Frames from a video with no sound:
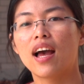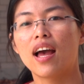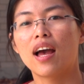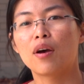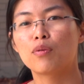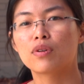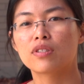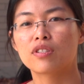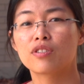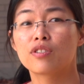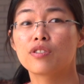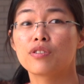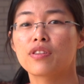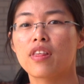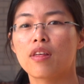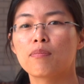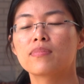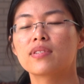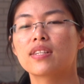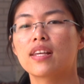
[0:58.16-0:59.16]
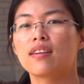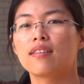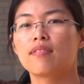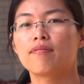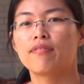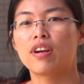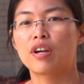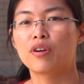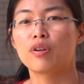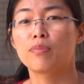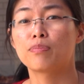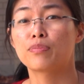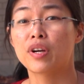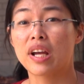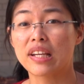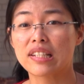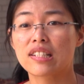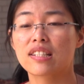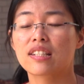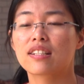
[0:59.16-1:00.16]
I want to do something very
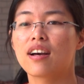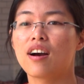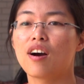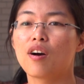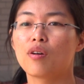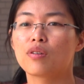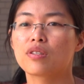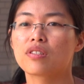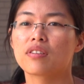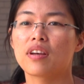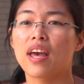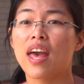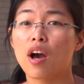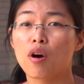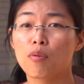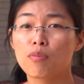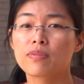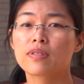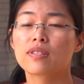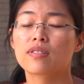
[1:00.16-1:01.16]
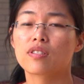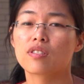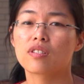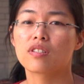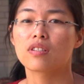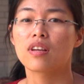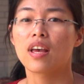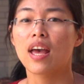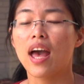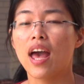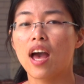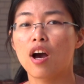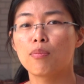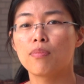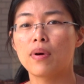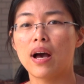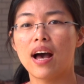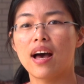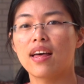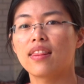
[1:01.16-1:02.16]
practical to help
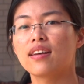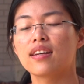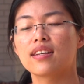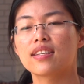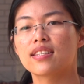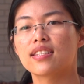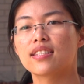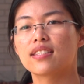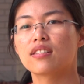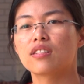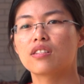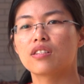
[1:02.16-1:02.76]
others,